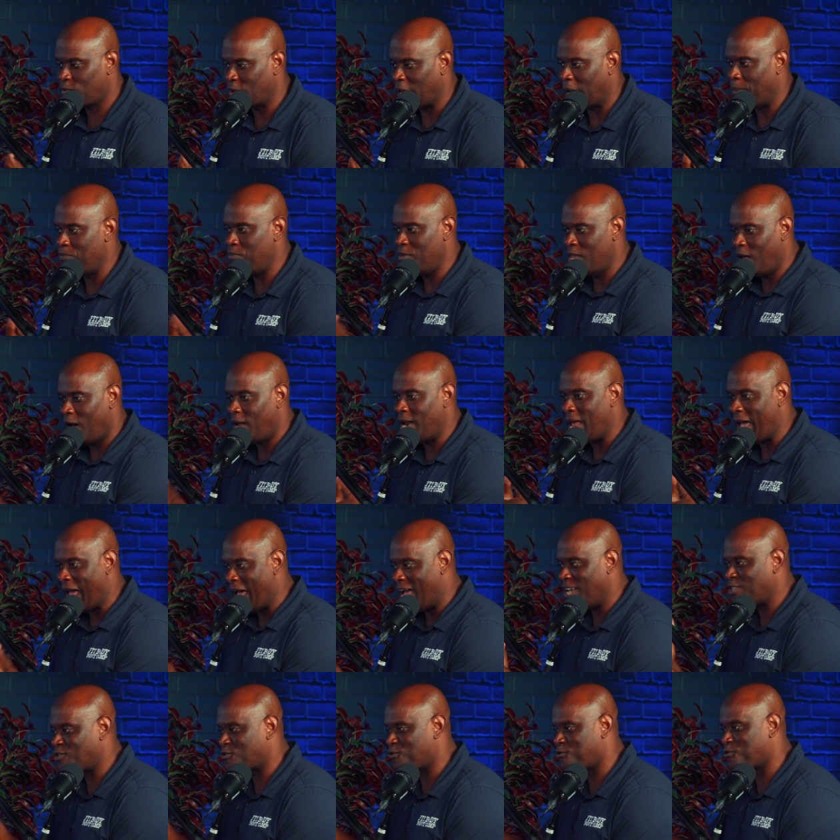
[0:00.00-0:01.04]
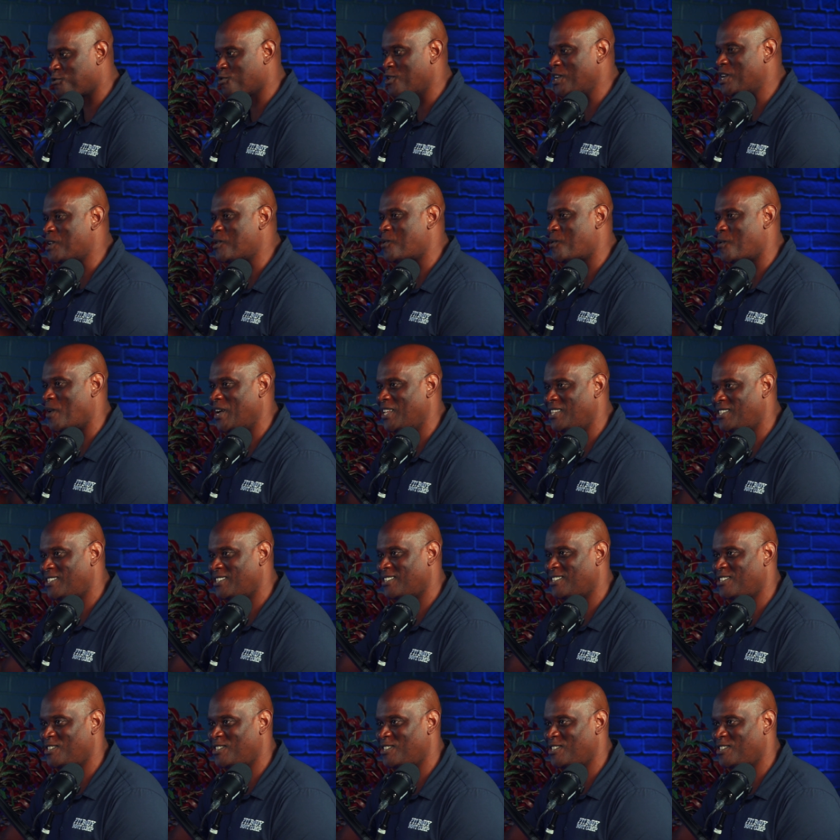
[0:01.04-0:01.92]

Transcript: I'm not as frequent